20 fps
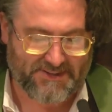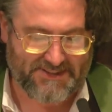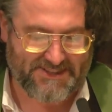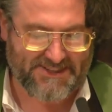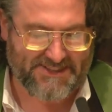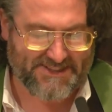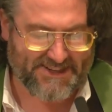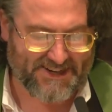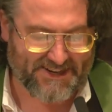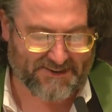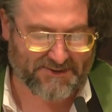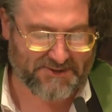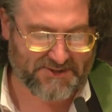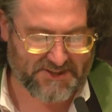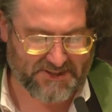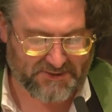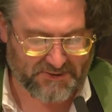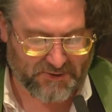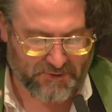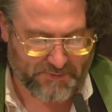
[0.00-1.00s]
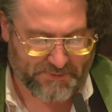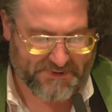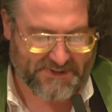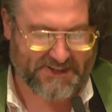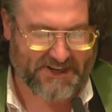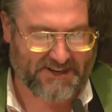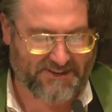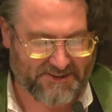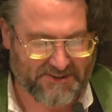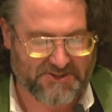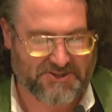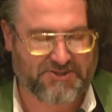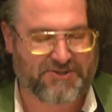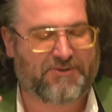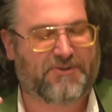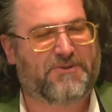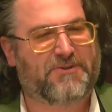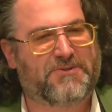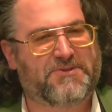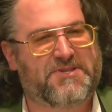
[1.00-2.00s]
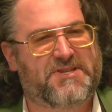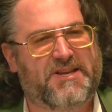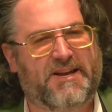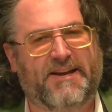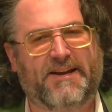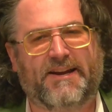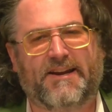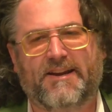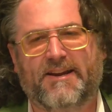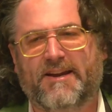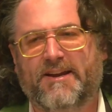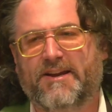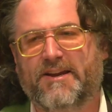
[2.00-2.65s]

details that looped in endless circles, like